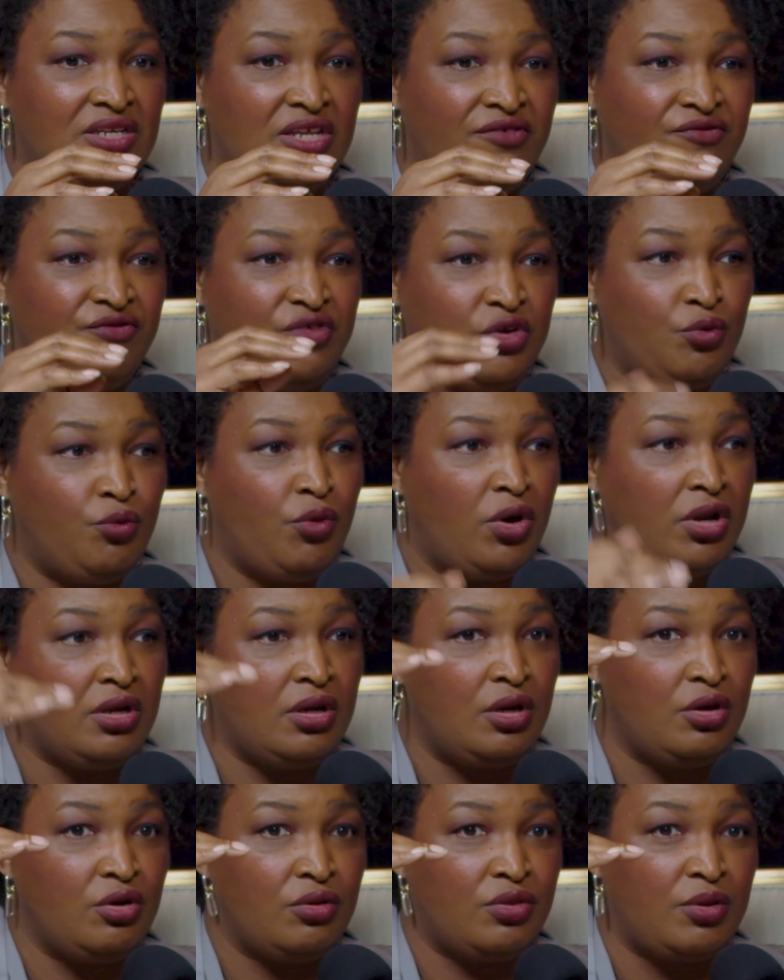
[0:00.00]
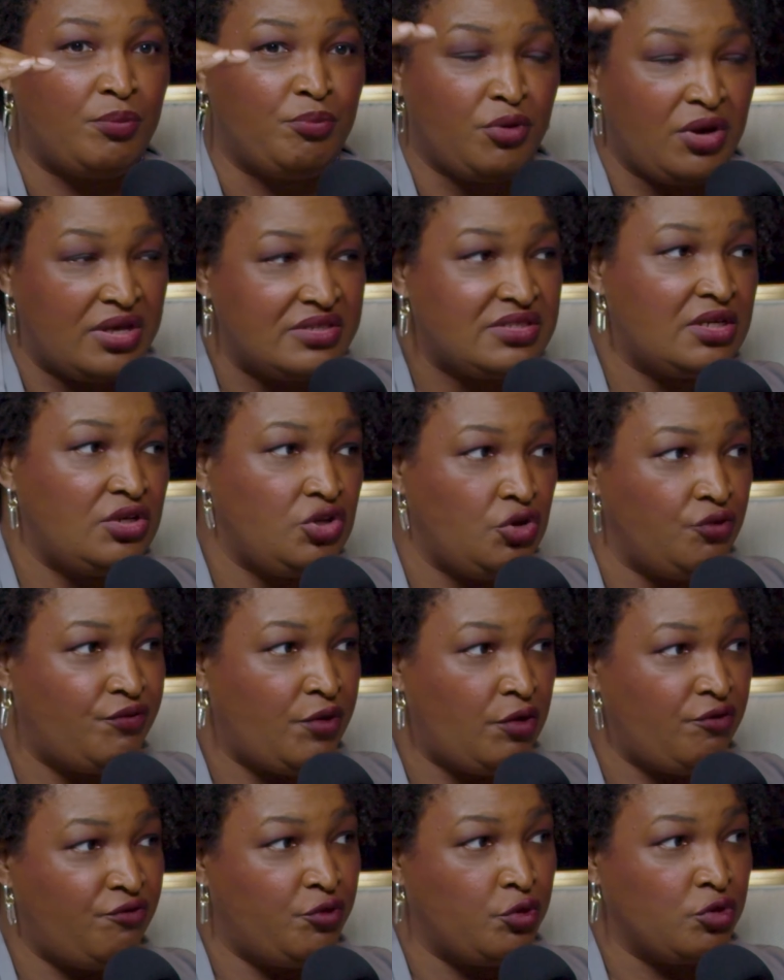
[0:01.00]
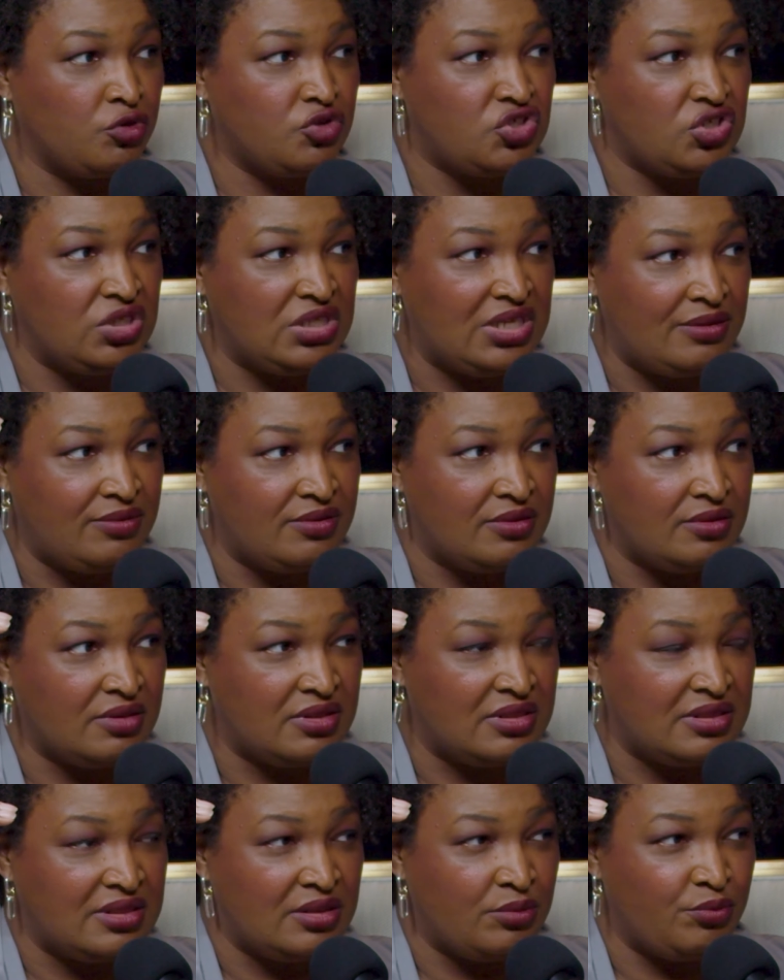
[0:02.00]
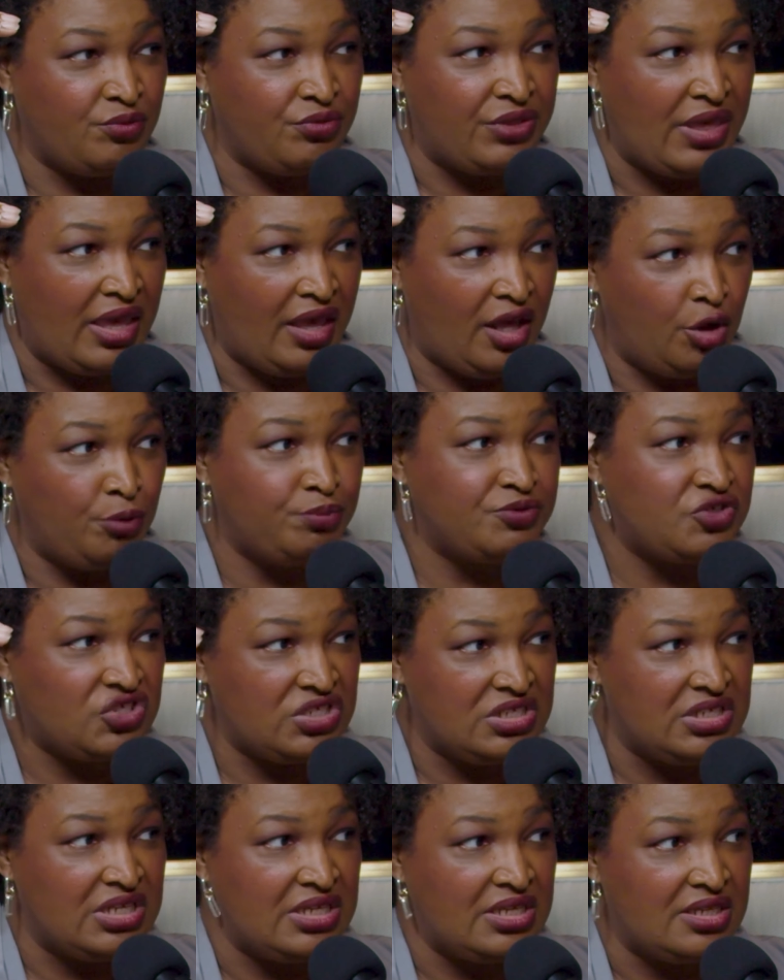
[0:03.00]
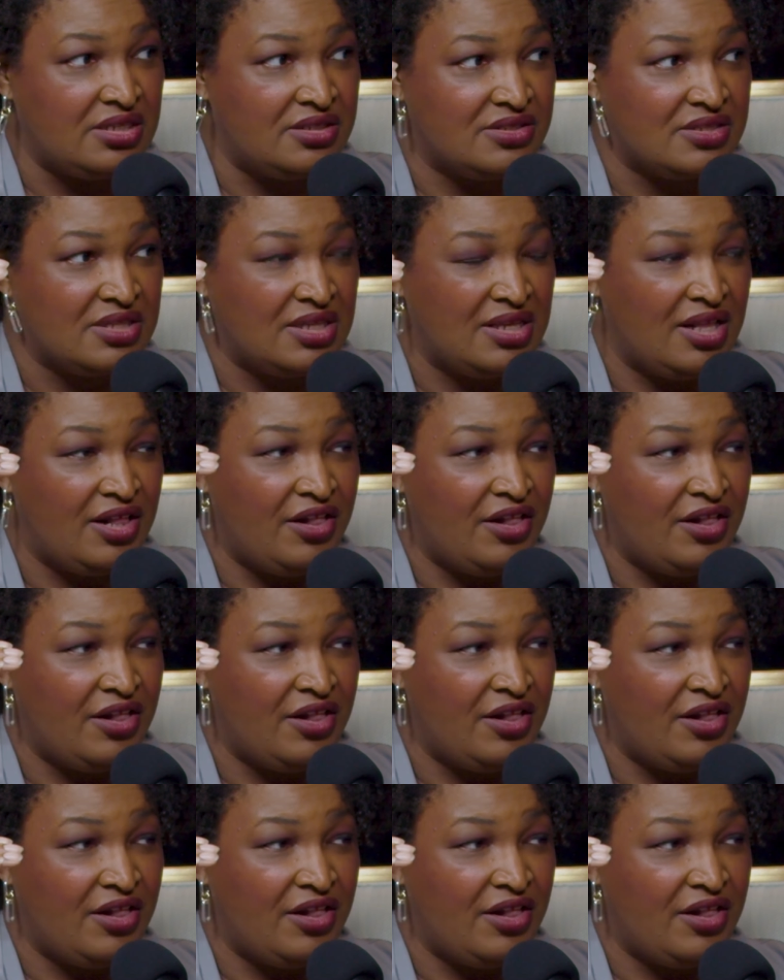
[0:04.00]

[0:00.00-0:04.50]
state. If you want the president you vote for to get the help she needs,